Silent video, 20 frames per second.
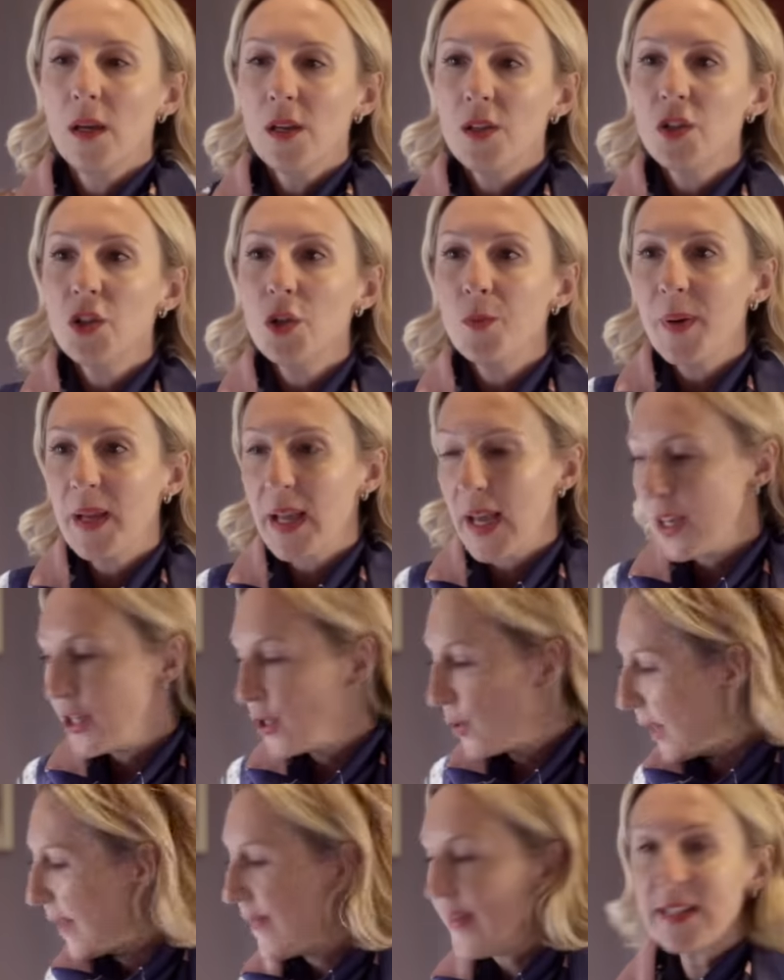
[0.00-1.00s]
Super
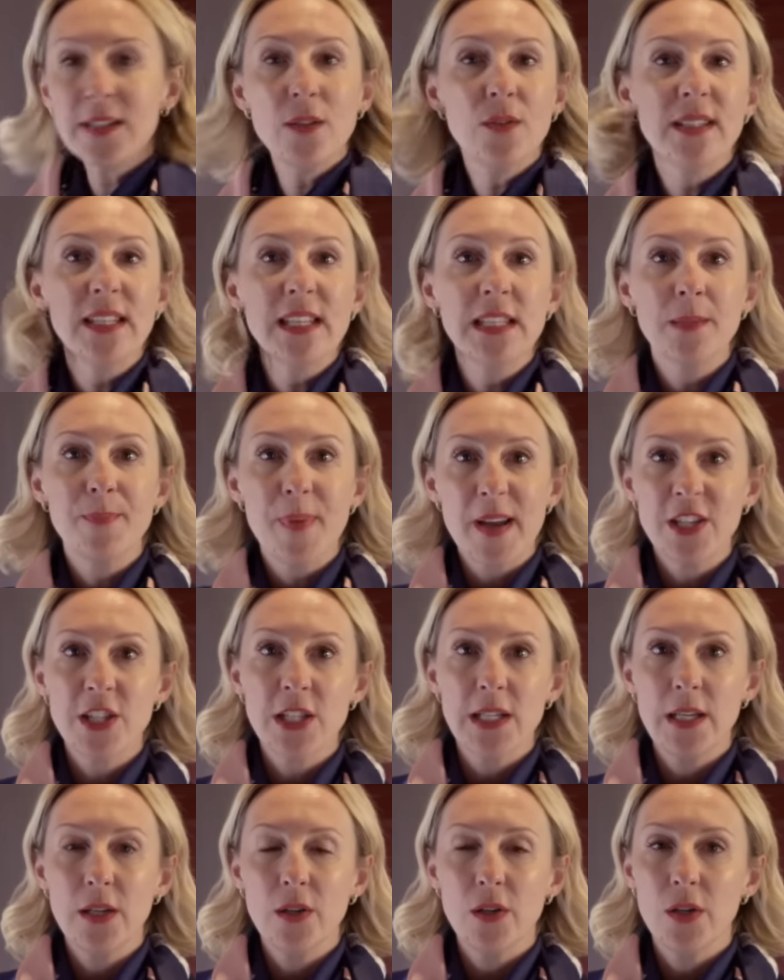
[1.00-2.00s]
casual, and this looks
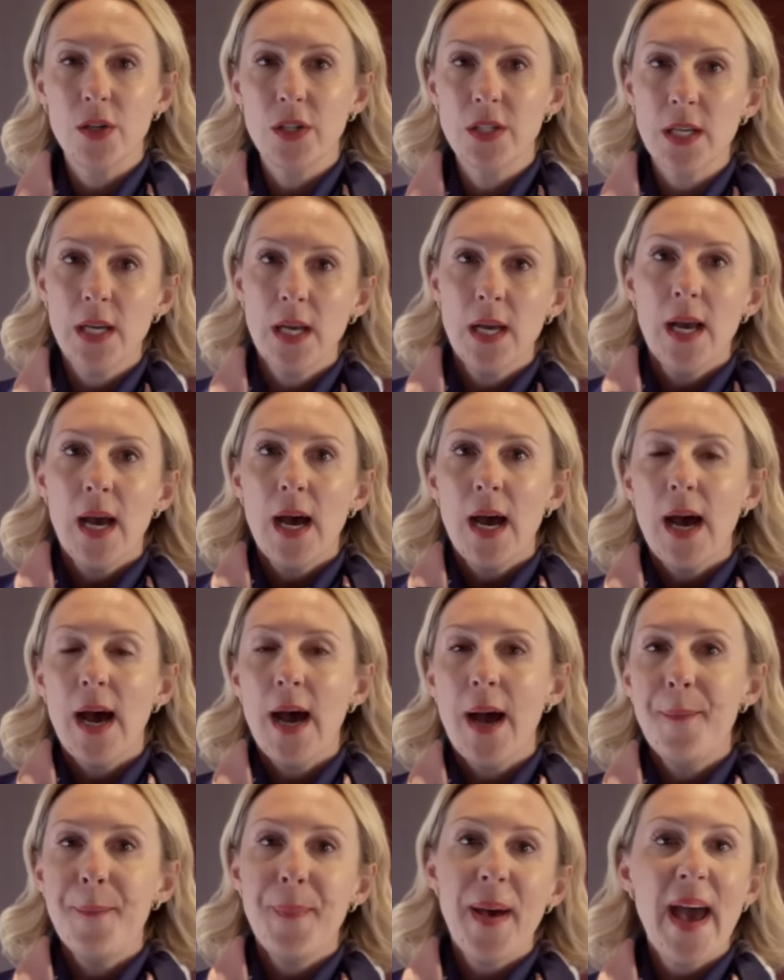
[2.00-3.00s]
especially good
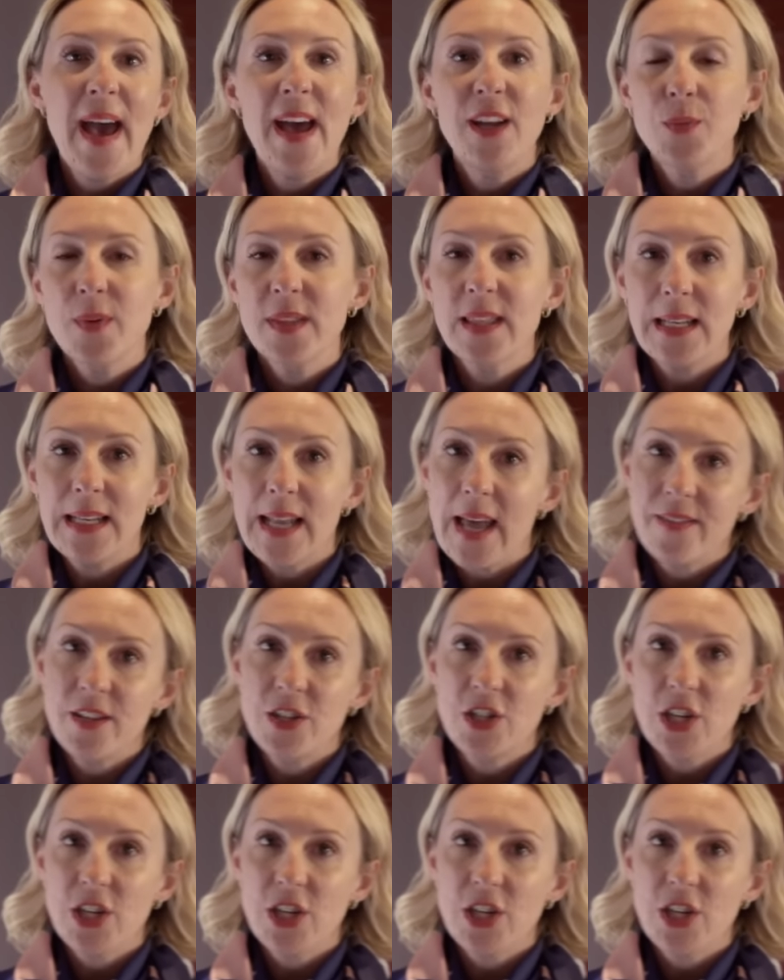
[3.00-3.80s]
paired with a leather